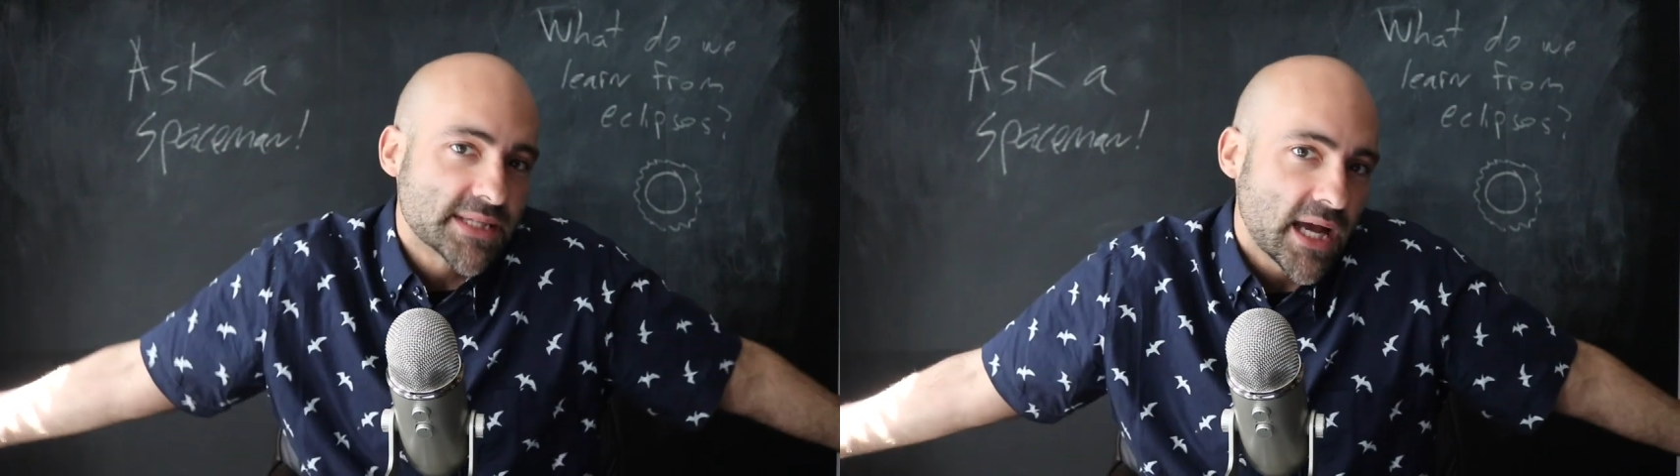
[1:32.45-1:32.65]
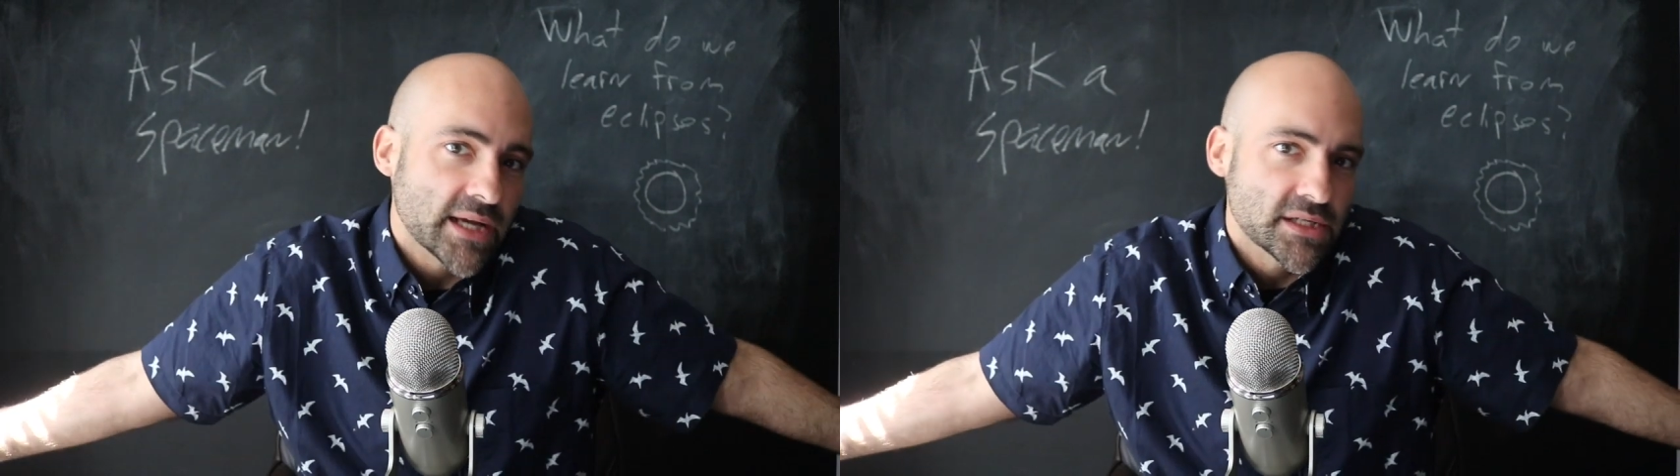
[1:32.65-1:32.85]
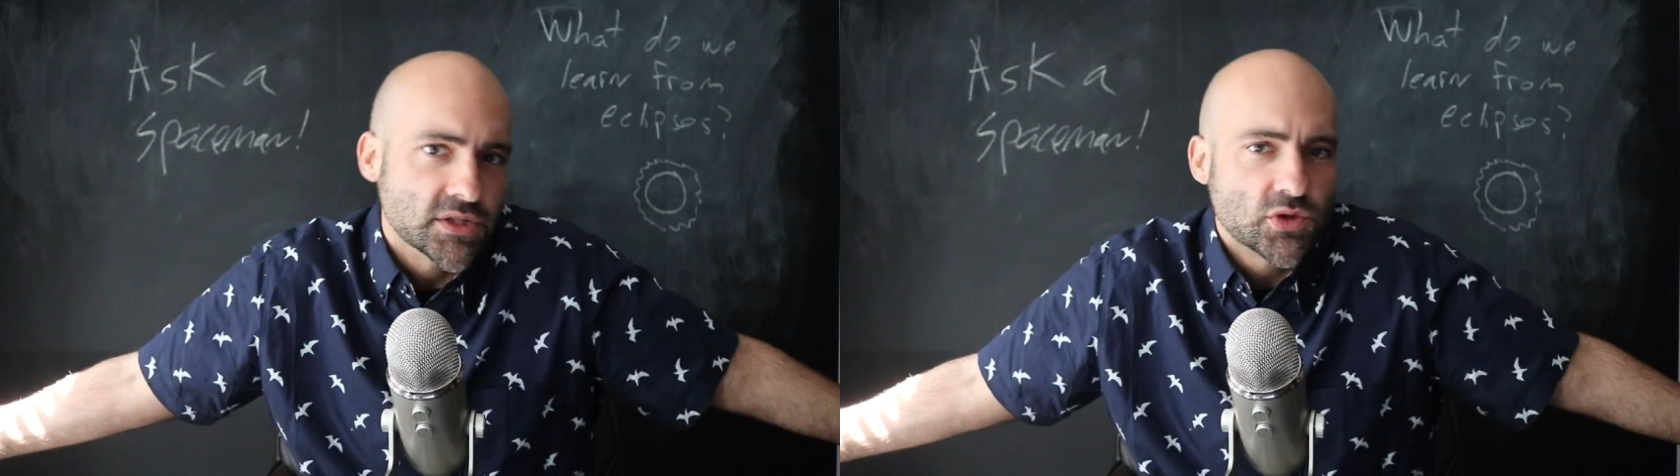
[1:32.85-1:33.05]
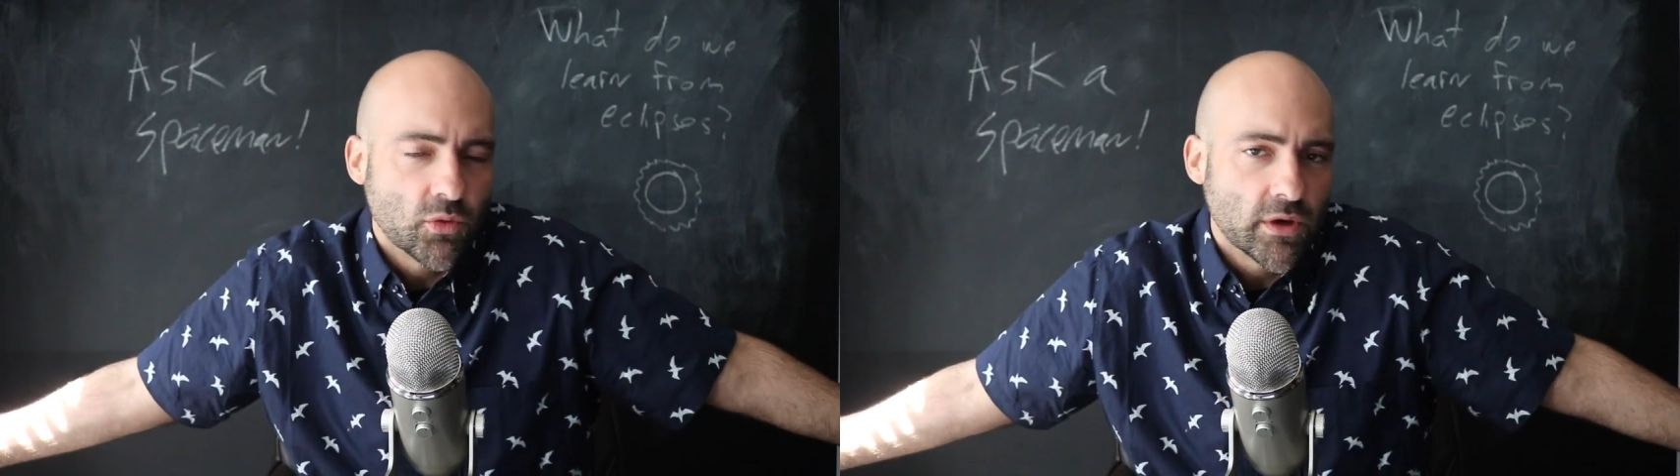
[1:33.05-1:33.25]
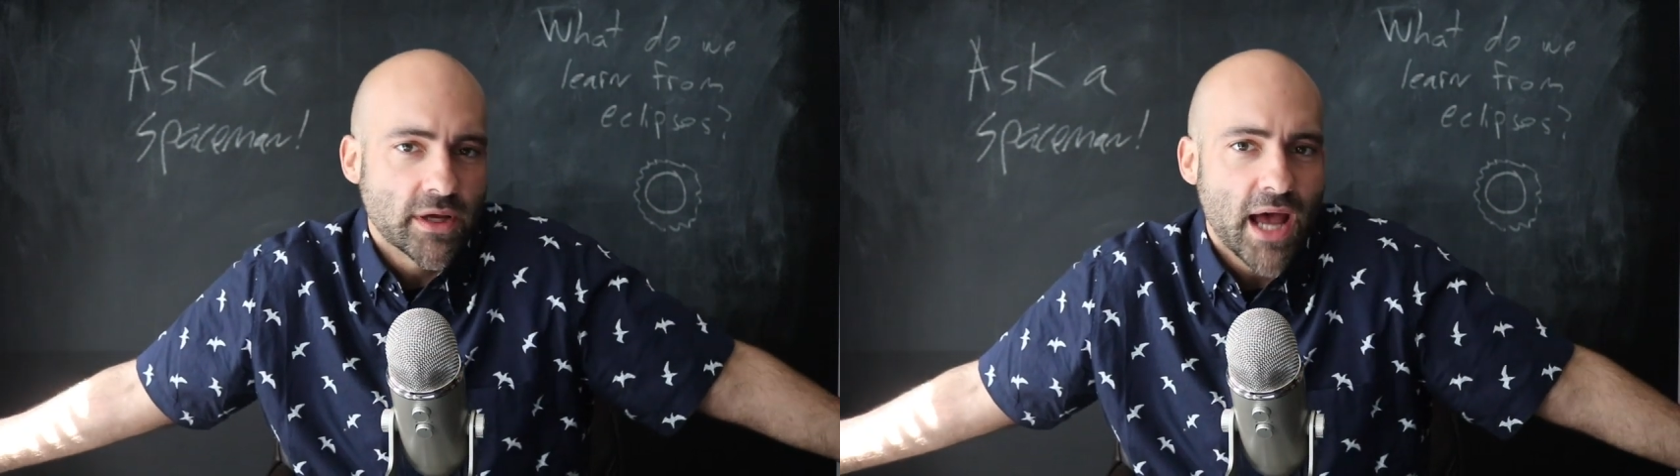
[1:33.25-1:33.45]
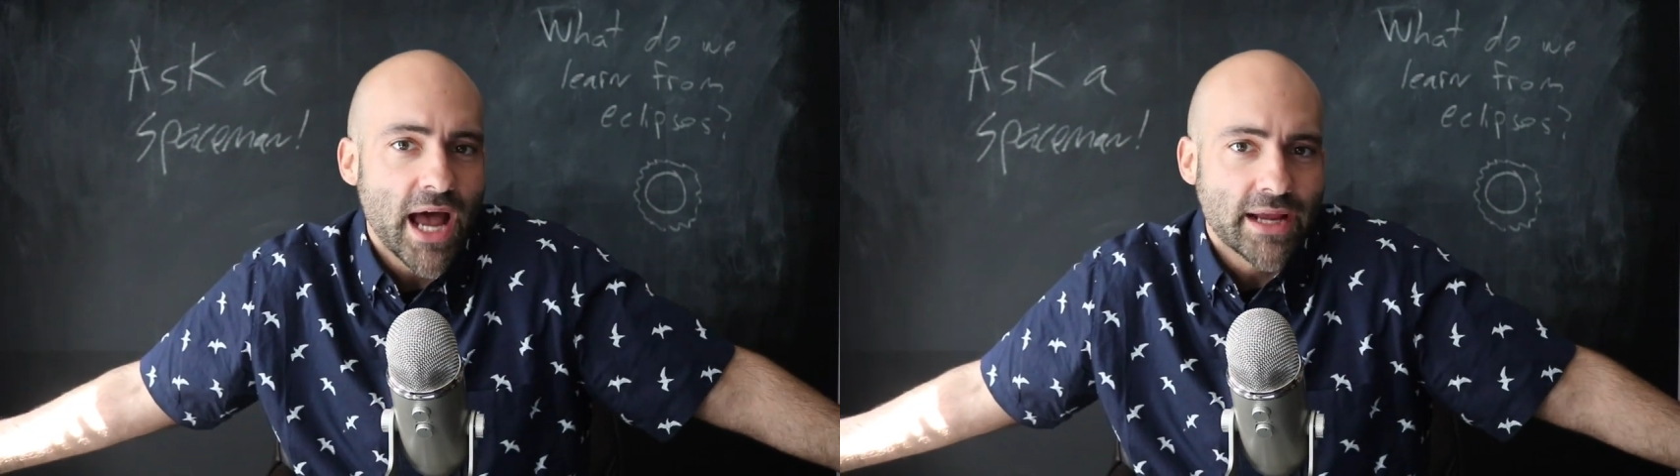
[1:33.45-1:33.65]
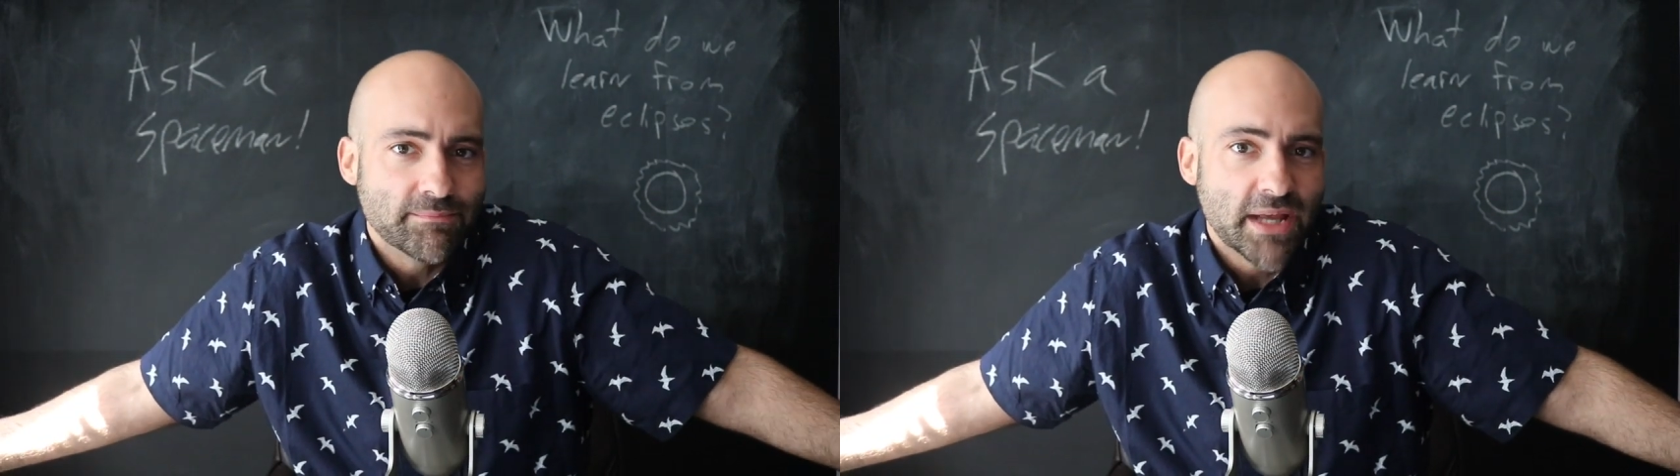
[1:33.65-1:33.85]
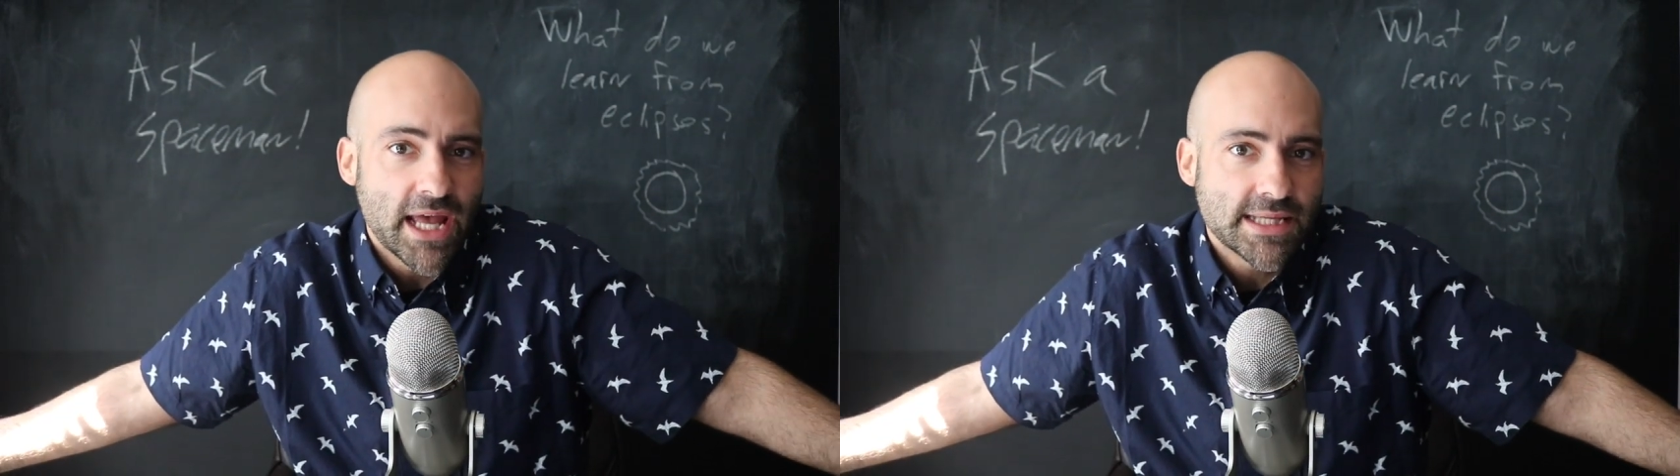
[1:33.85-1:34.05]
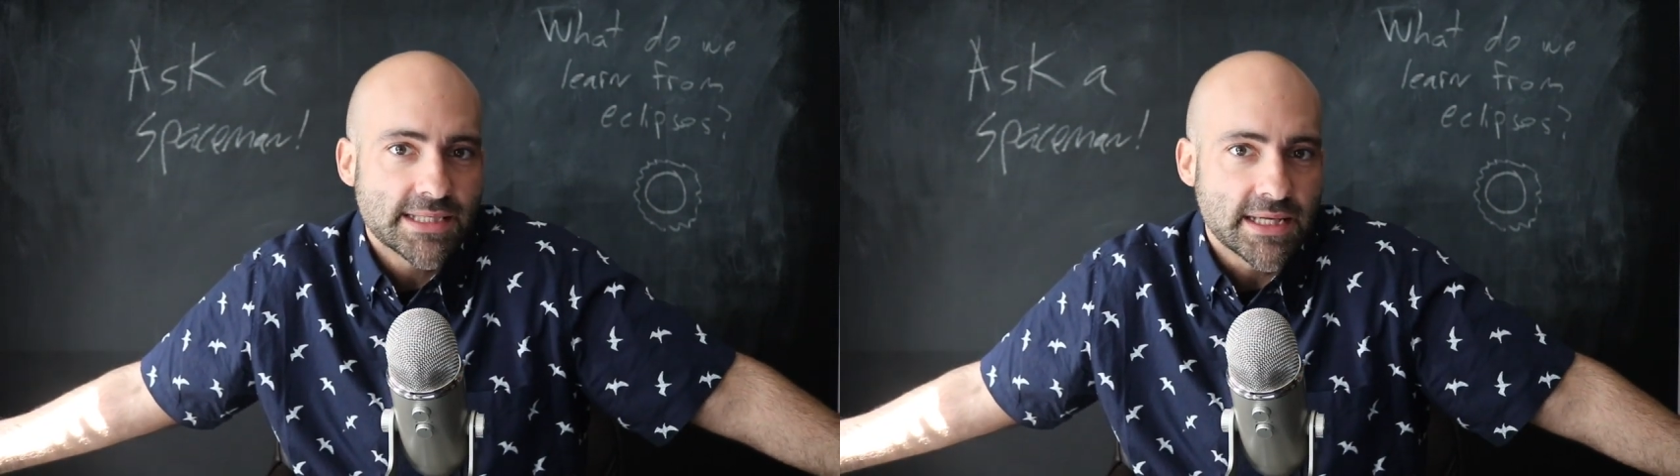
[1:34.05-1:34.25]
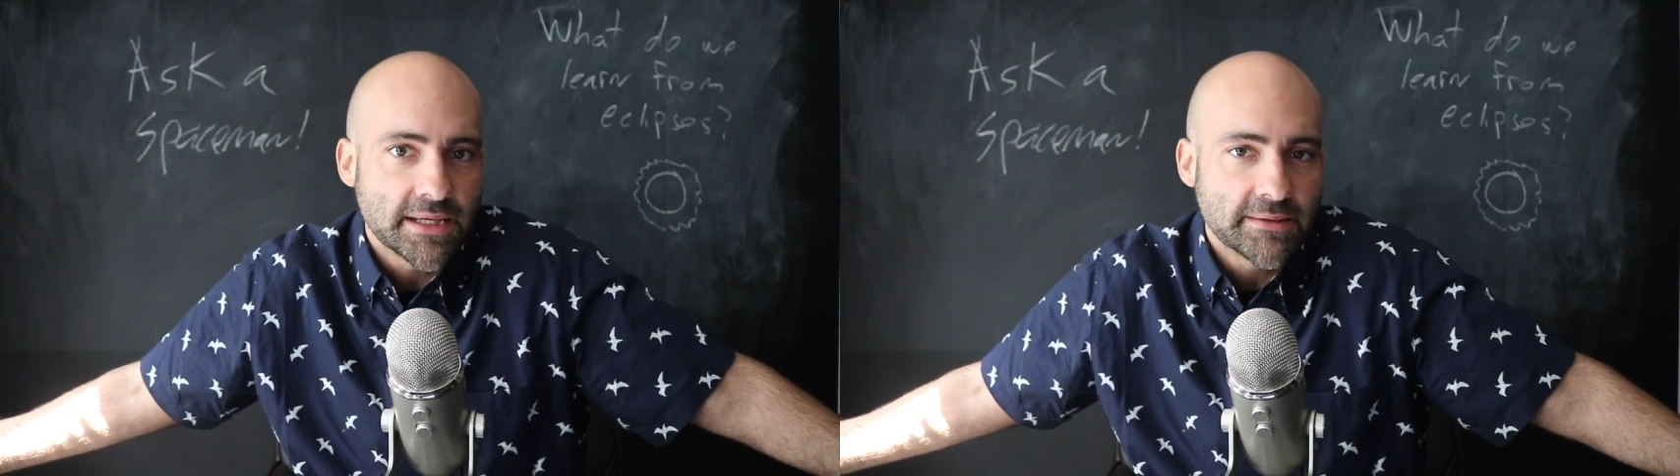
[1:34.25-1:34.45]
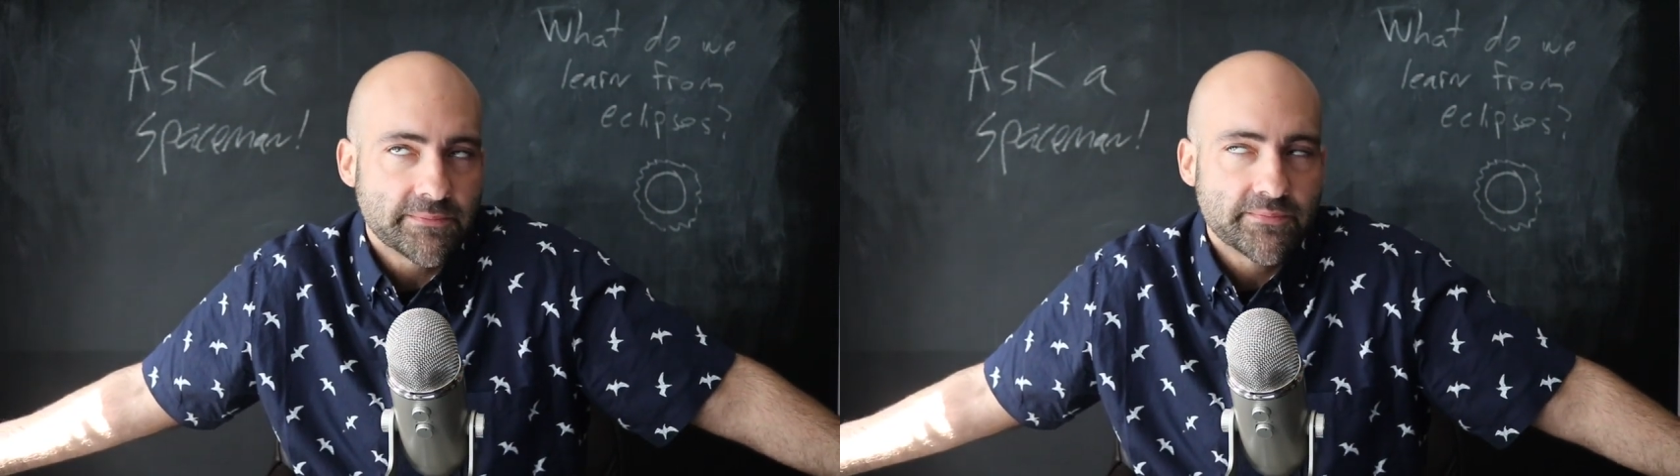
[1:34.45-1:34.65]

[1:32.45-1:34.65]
kind of, sort of, I'm guessing.